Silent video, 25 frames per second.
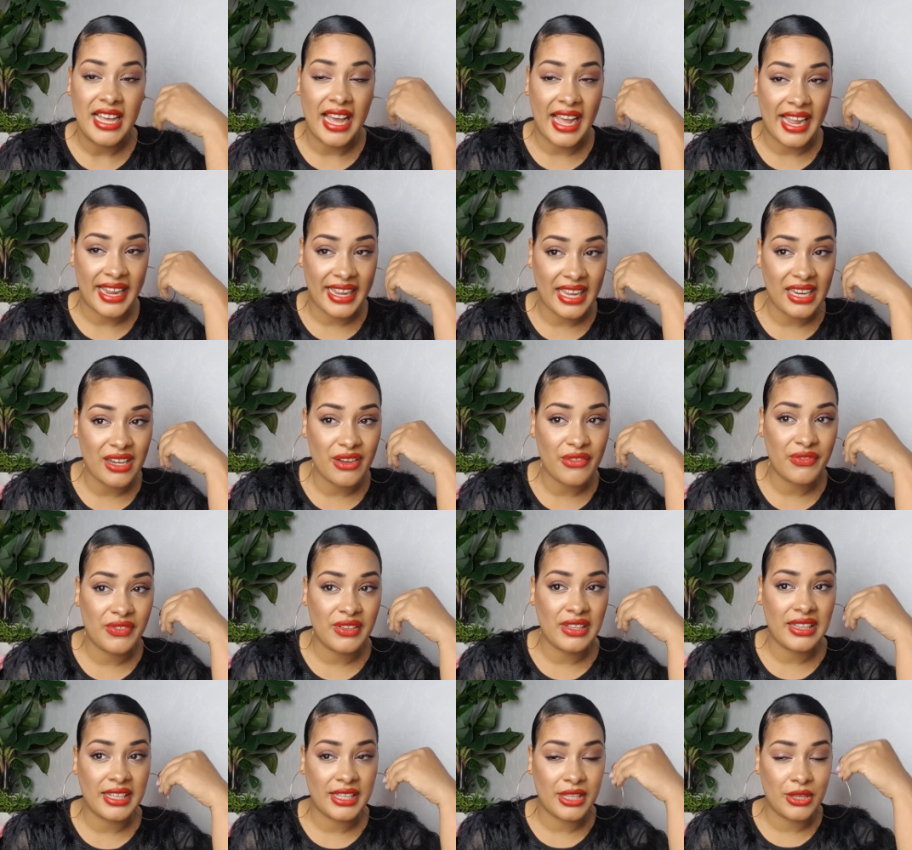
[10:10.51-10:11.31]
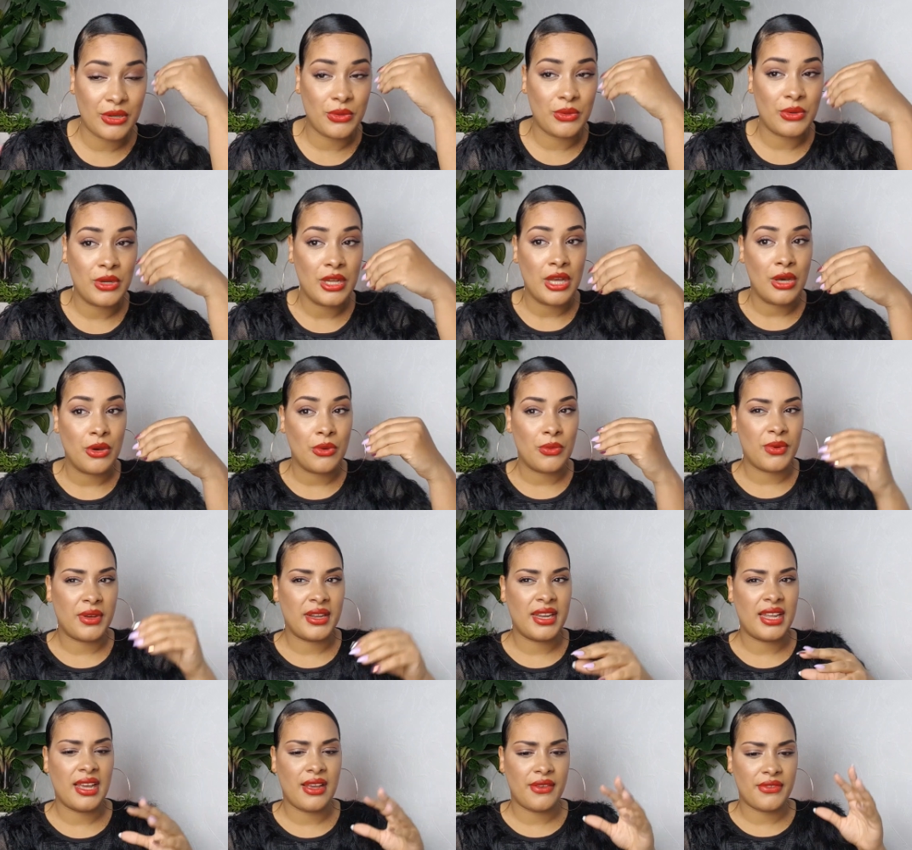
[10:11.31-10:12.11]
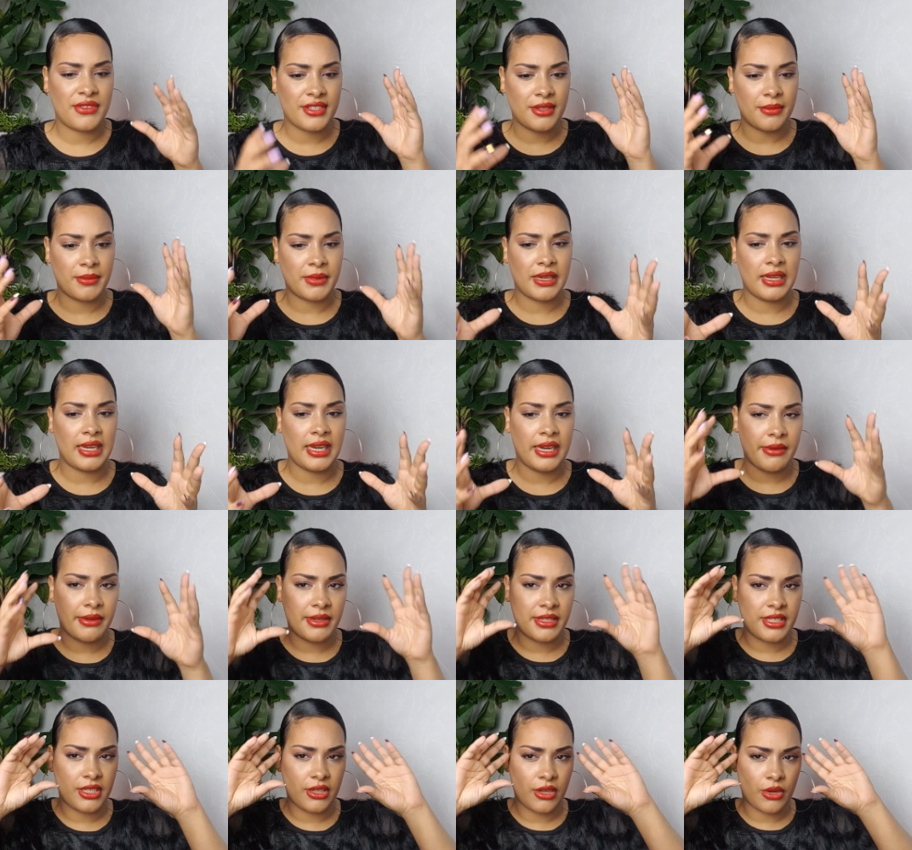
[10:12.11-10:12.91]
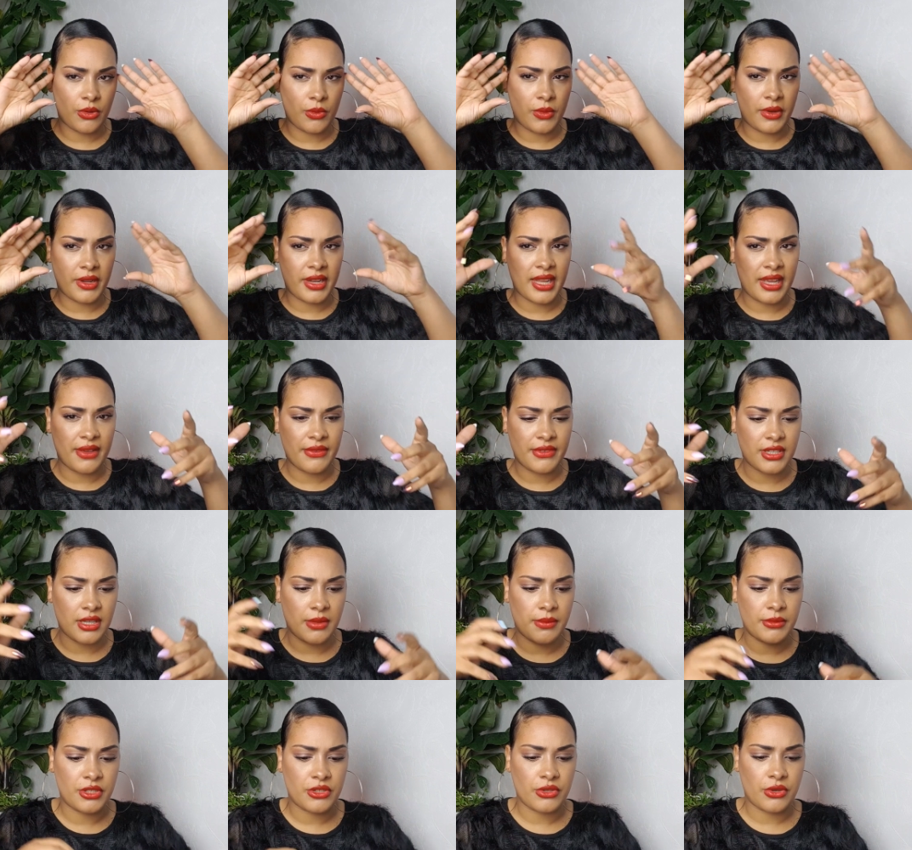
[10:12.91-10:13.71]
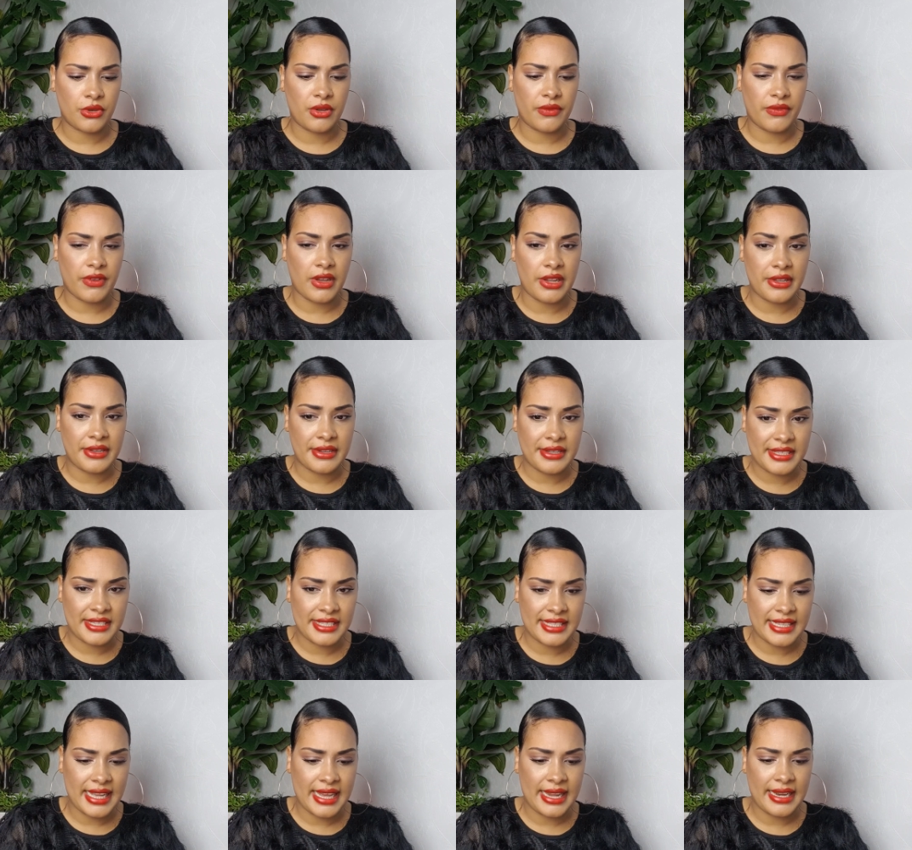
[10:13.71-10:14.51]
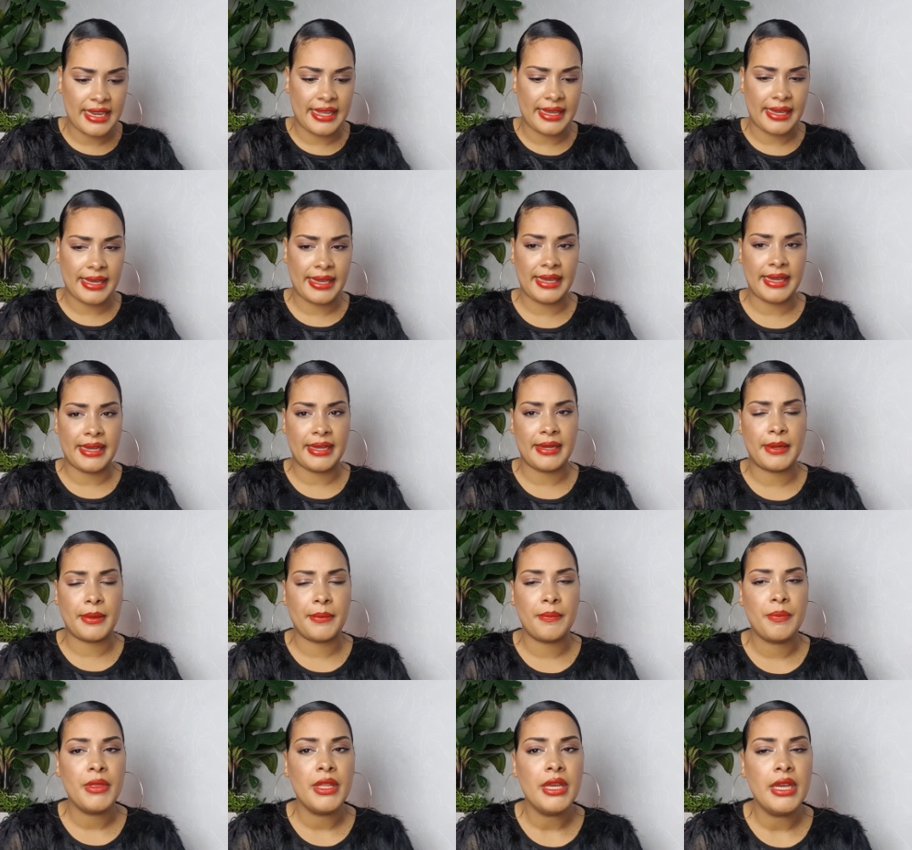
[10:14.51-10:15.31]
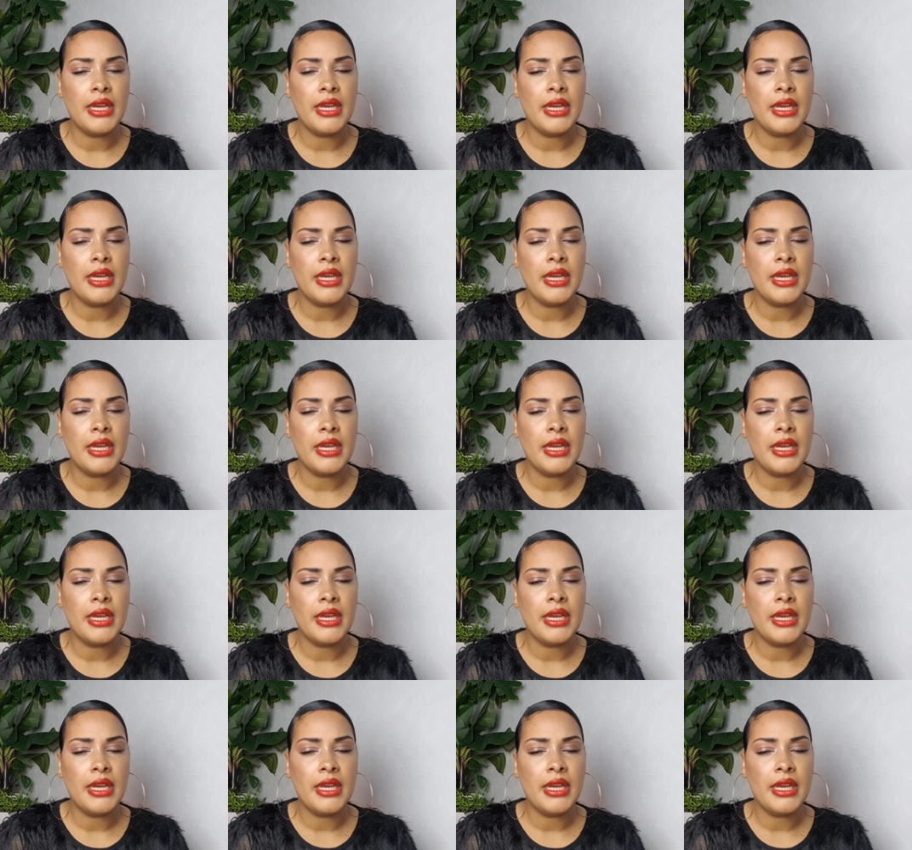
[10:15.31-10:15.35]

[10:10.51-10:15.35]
i kind of feel like you want to have some clarity or want to have some sort of understanding here